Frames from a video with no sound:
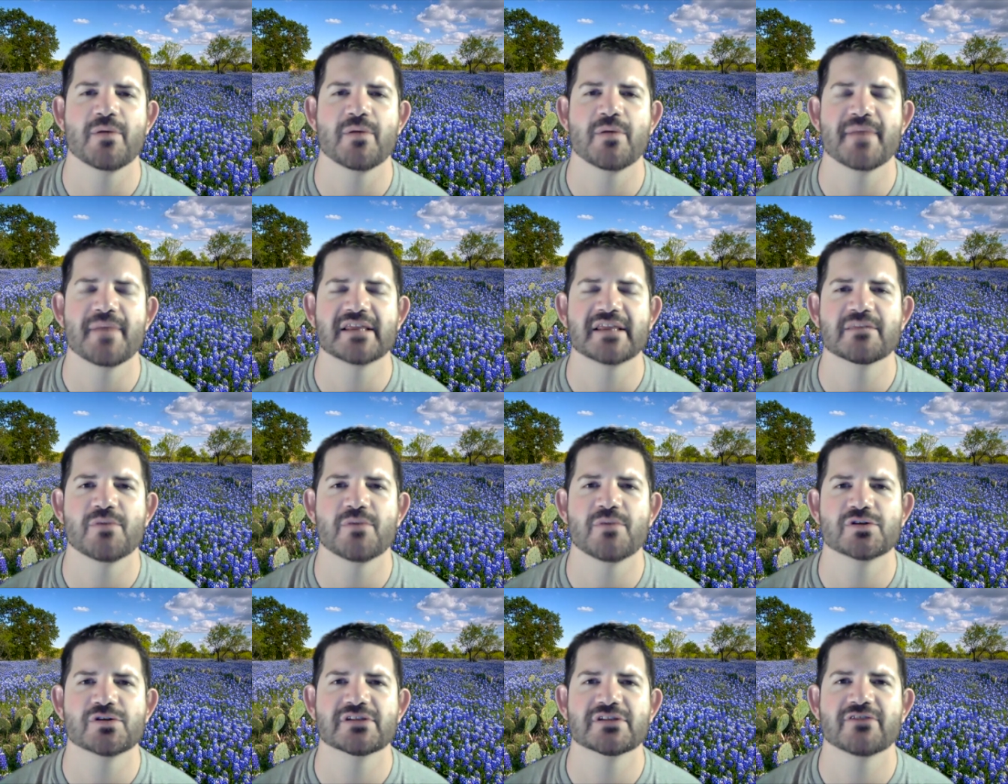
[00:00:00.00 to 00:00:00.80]
make the
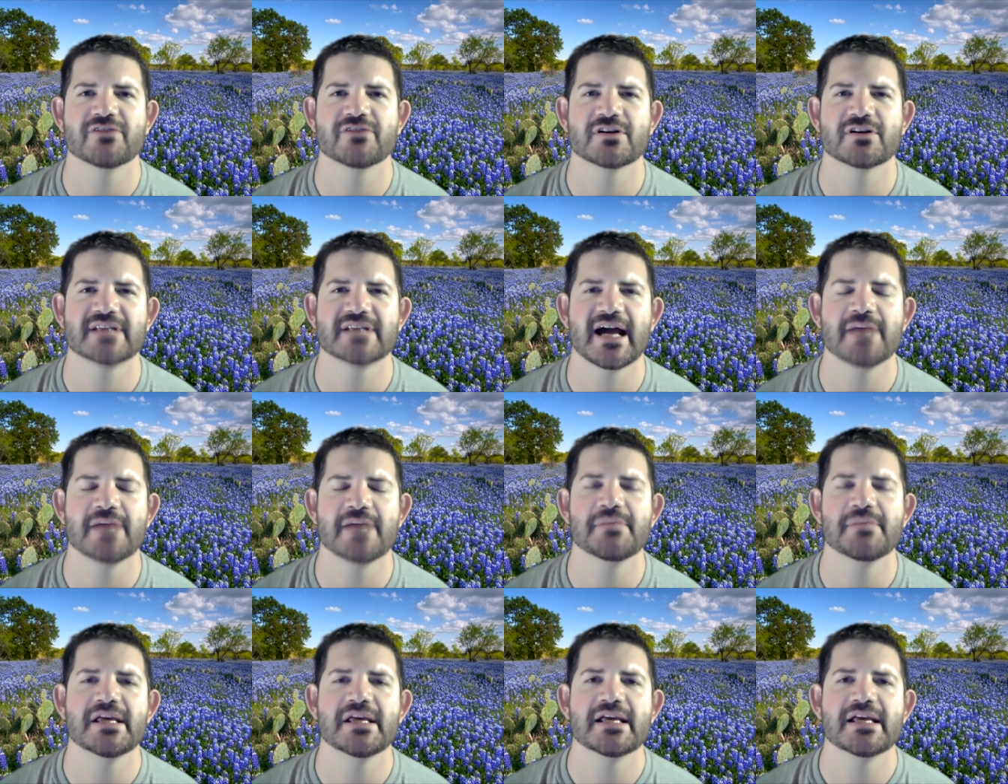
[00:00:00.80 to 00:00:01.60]
most of our
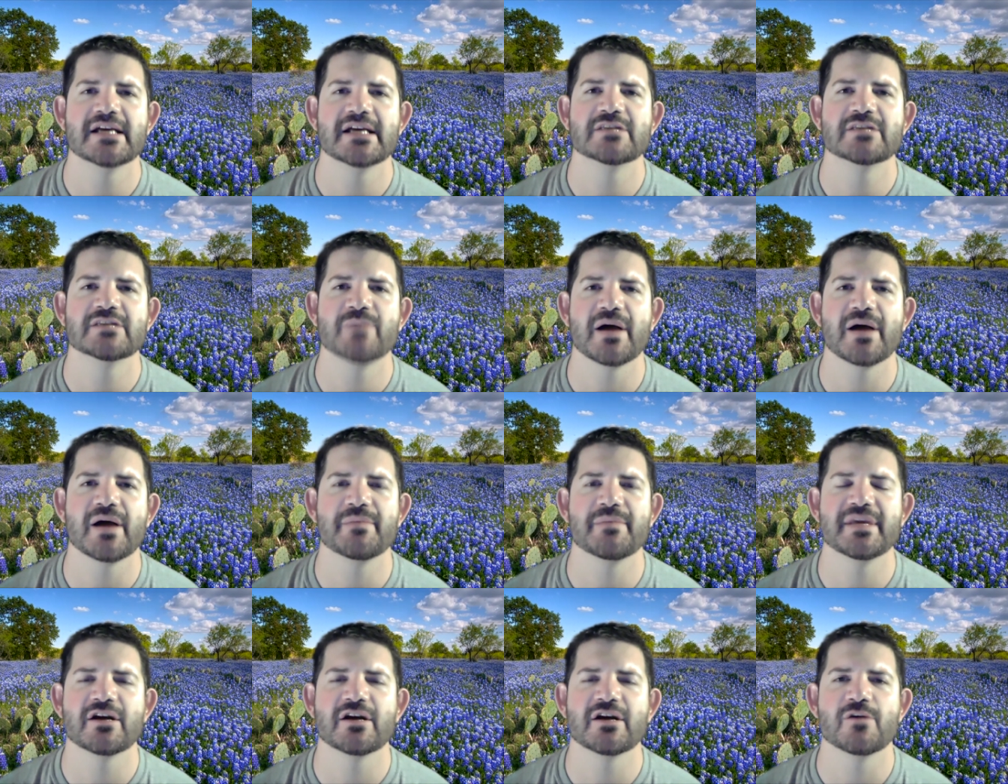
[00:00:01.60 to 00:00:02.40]
time is by
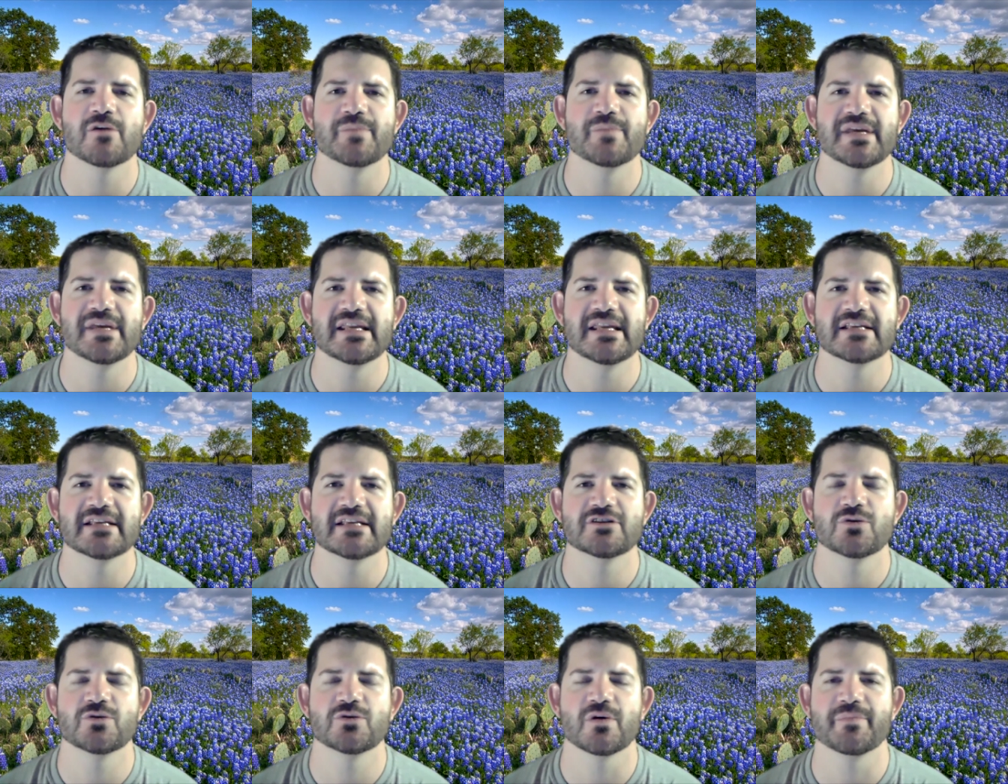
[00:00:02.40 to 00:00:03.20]
being
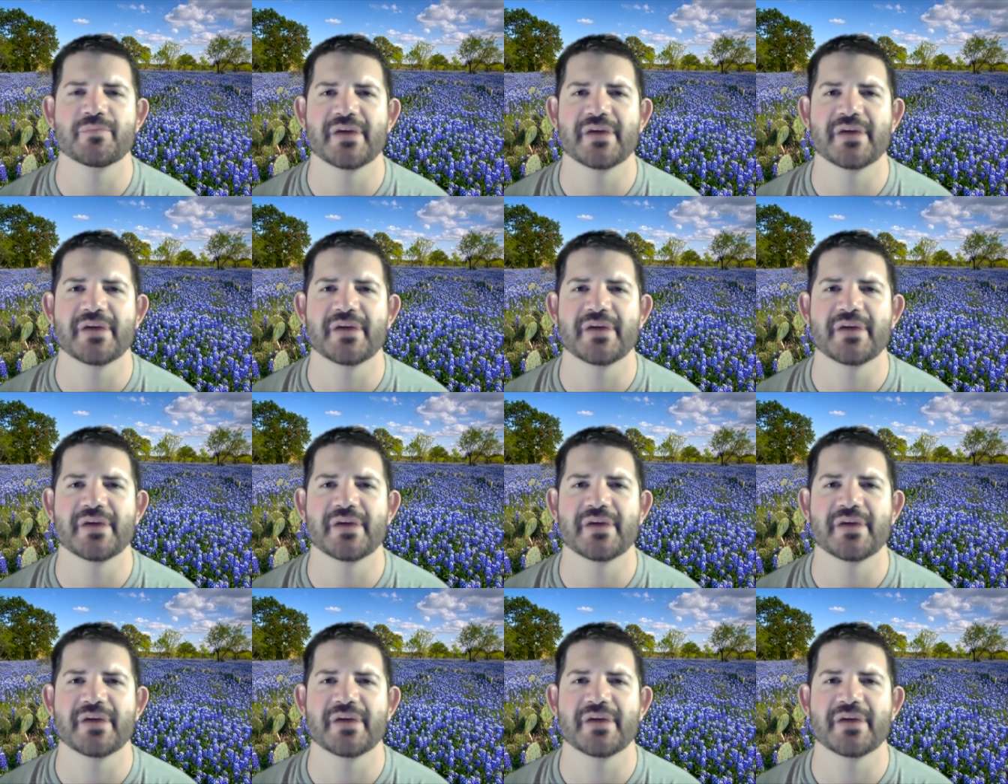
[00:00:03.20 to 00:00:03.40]
obedient to our